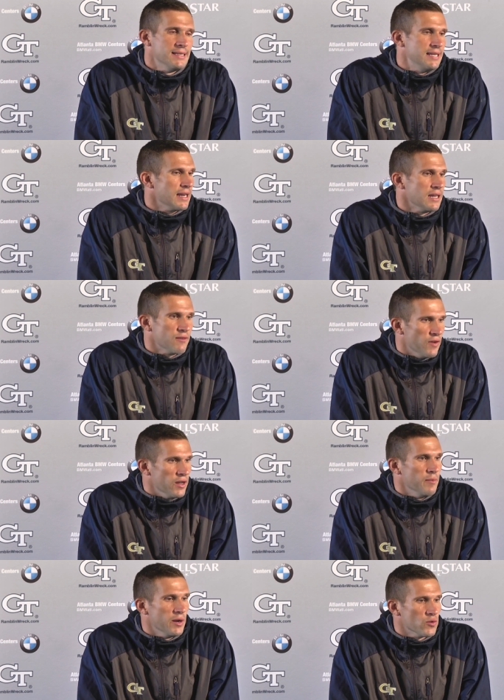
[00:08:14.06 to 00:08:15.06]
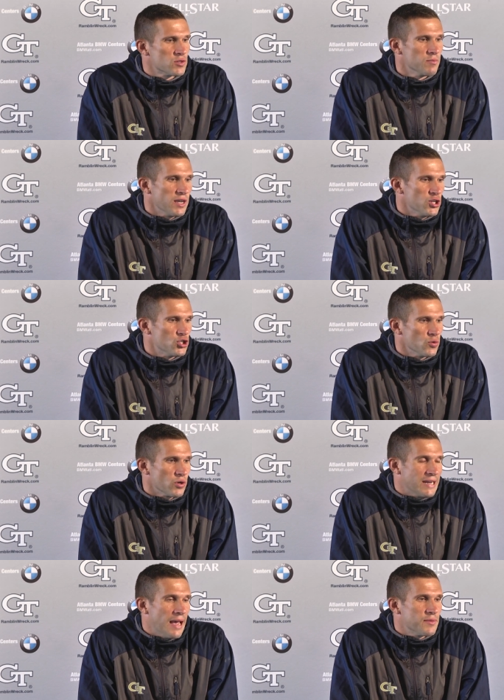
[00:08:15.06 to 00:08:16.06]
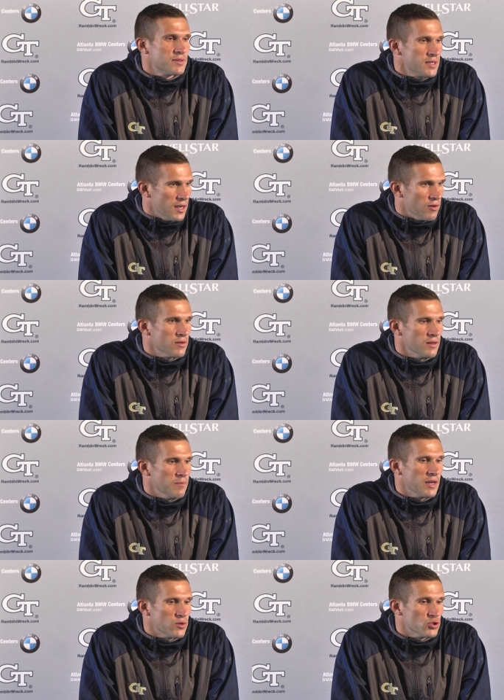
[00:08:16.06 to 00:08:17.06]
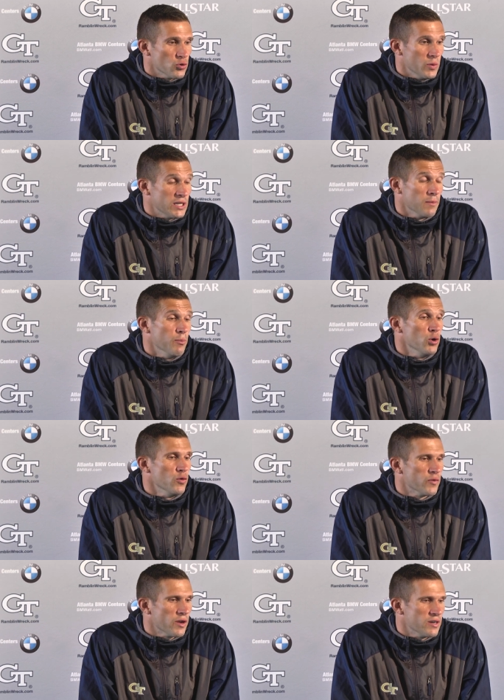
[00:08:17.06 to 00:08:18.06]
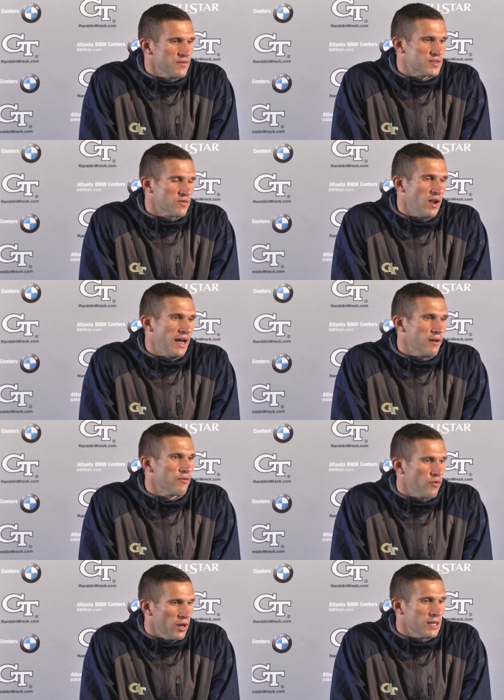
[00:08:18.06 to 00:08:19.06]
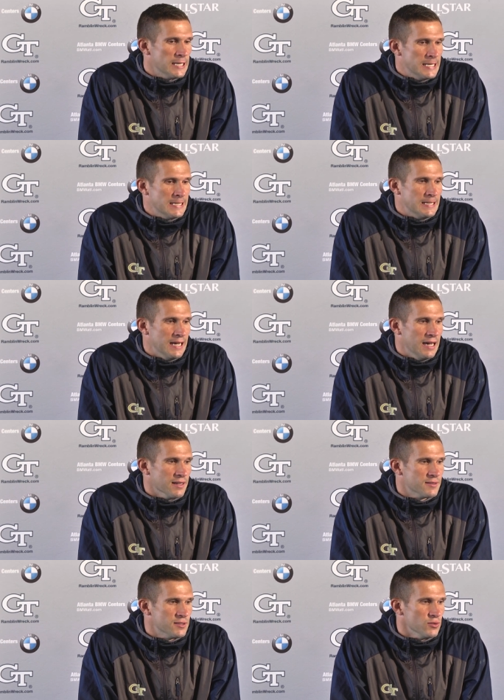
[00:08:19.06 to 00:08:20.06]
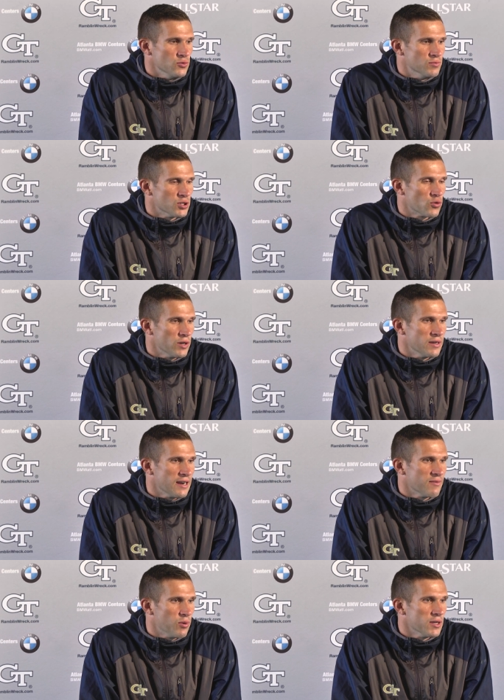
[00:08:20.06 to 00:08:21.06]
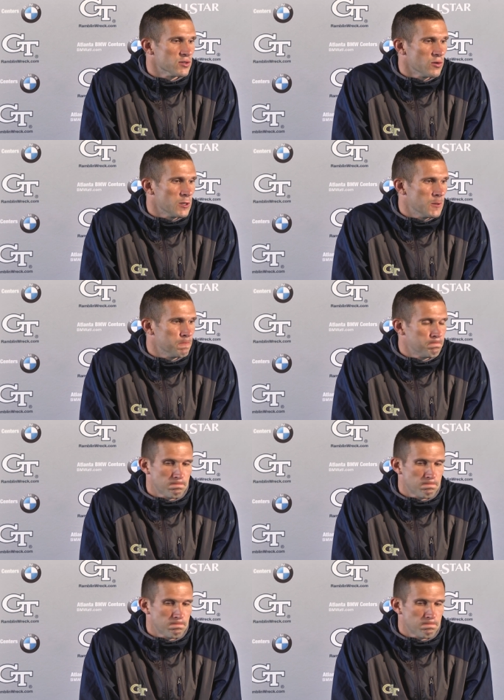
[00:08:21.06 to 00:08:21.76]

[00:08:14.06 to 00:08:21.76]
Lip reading: technique fundamentals, making sure we're gap sound, and then making sure we can move with our defensive line up front to create negative plays early on.